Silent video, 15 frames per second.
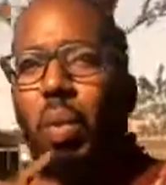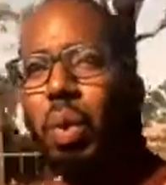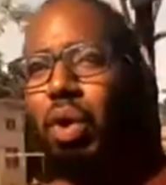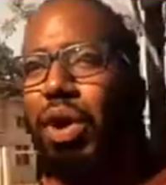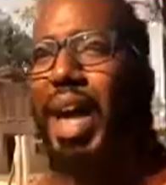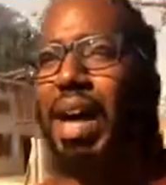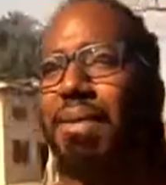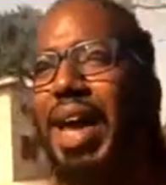We're
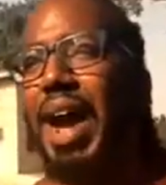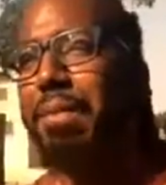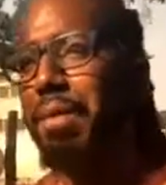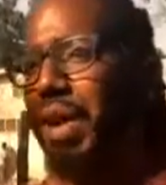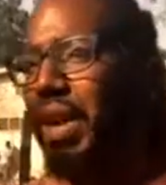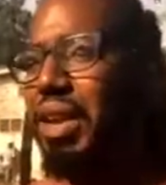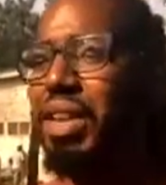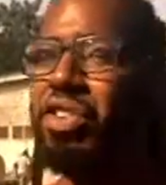going to have
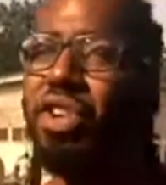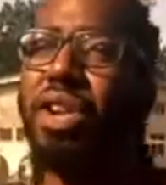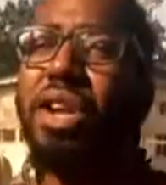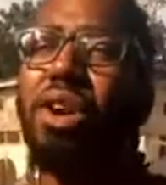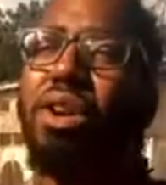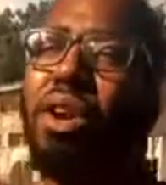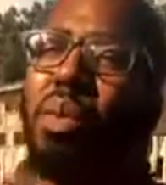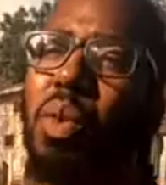African
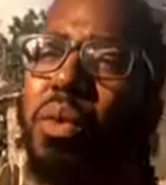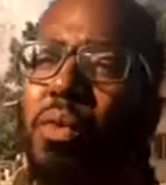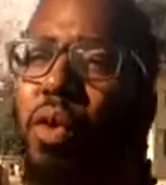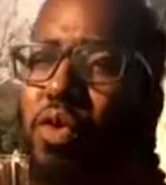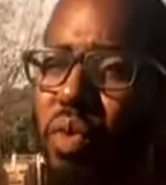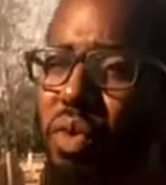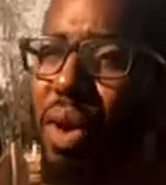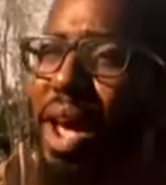engineering. Of
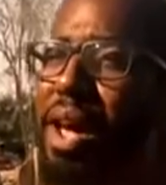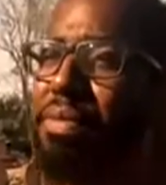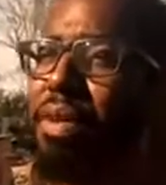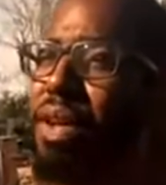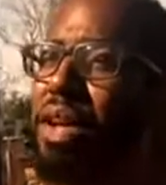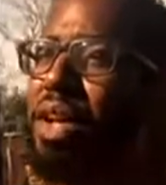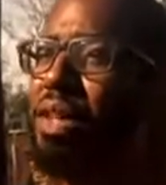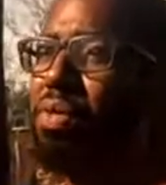course, we're going to have
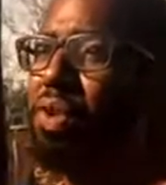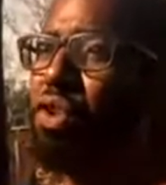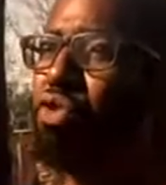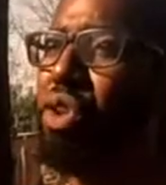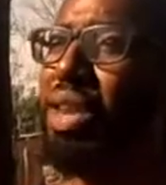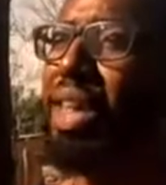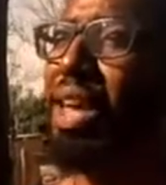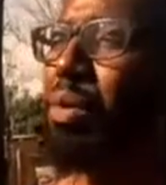the
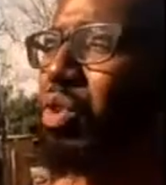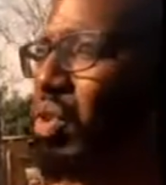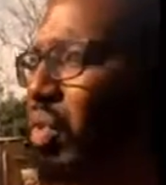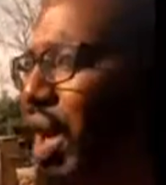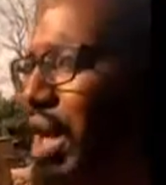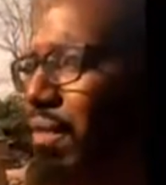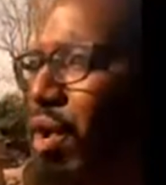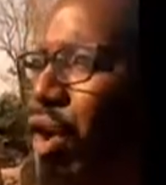Tree language. We're
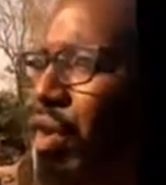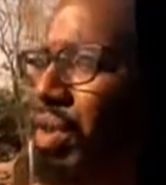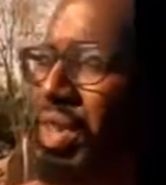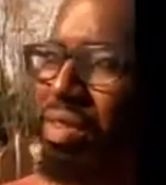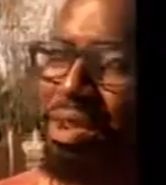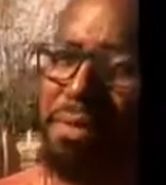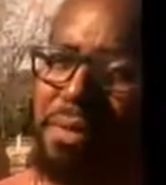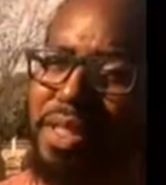going to have all
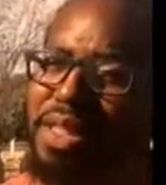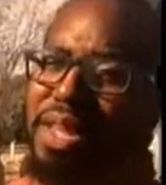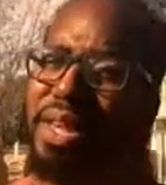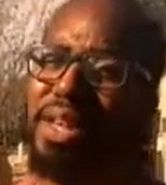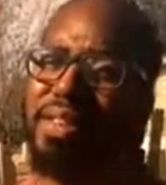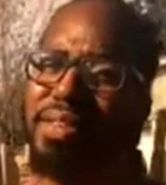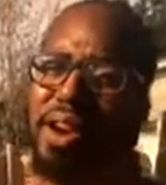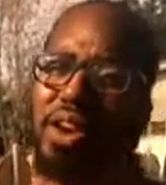these different
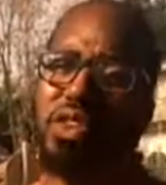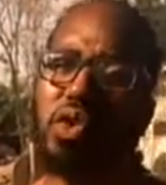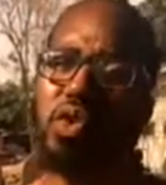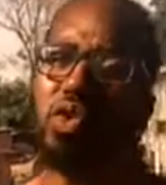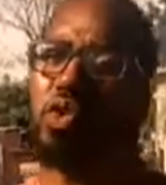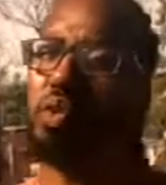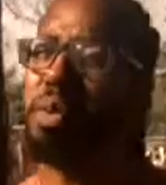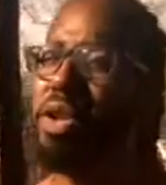things that our
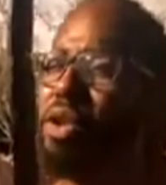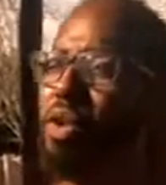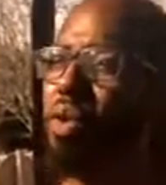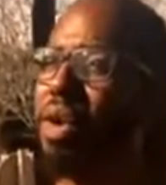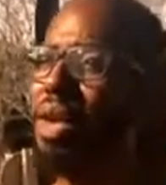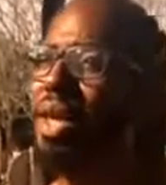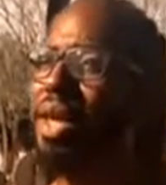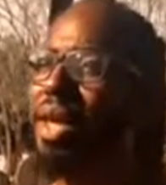children will be
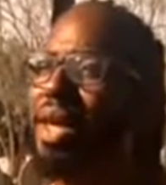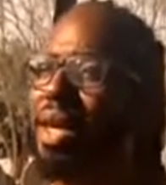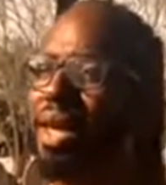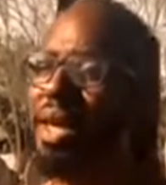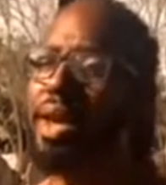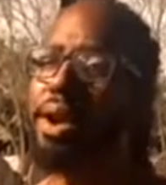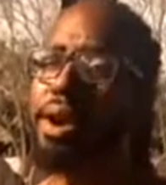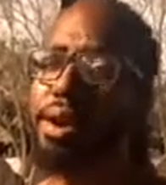doing
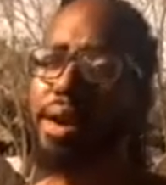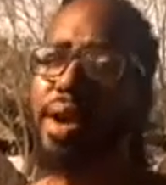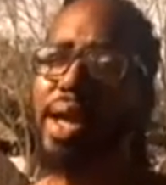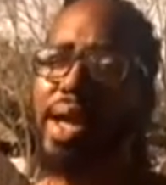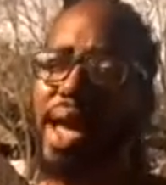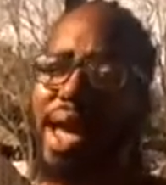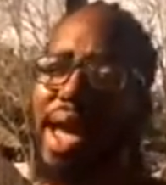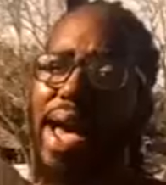here
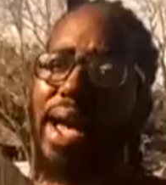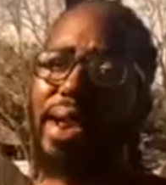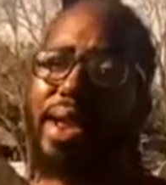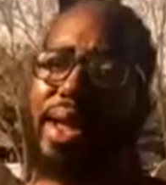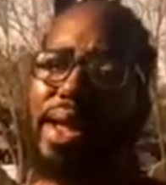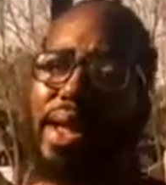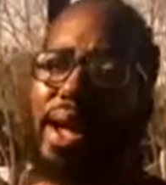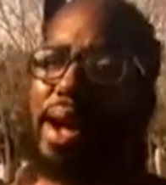at
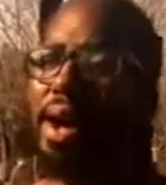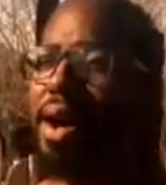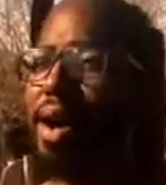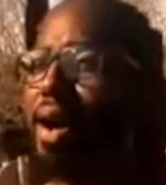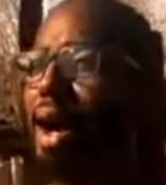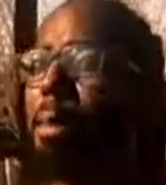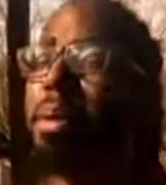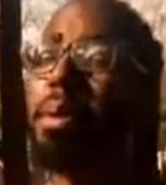
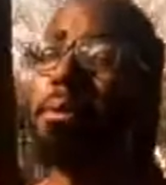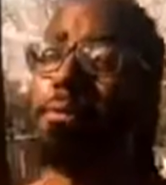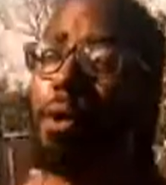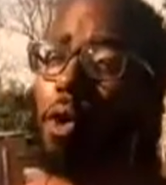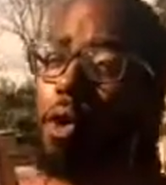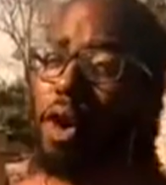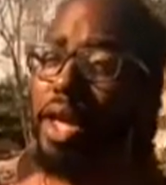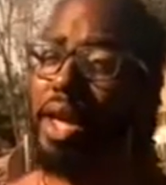
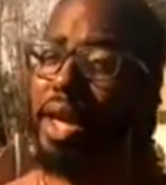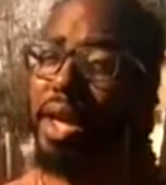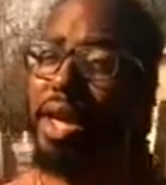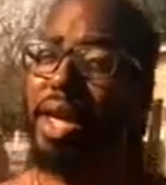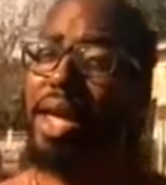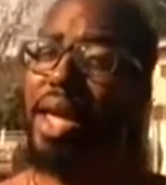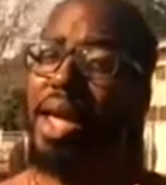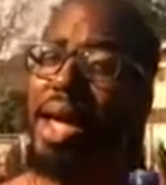Abibifahodie,
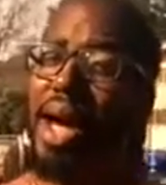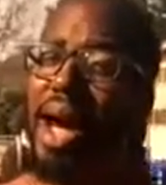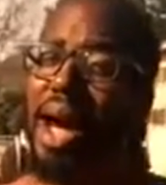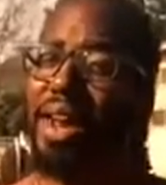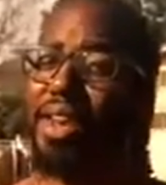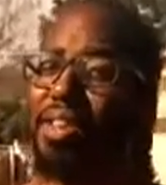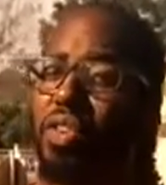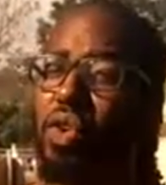
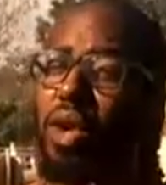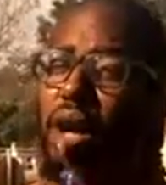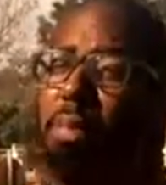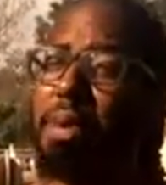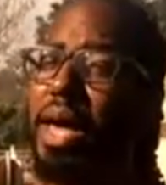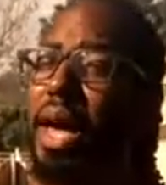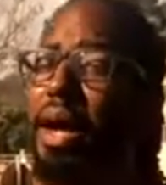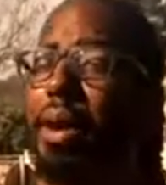
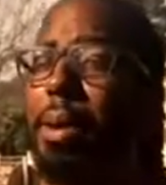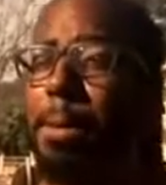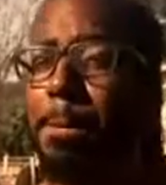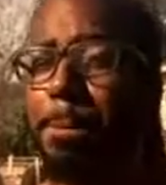Adesuabea.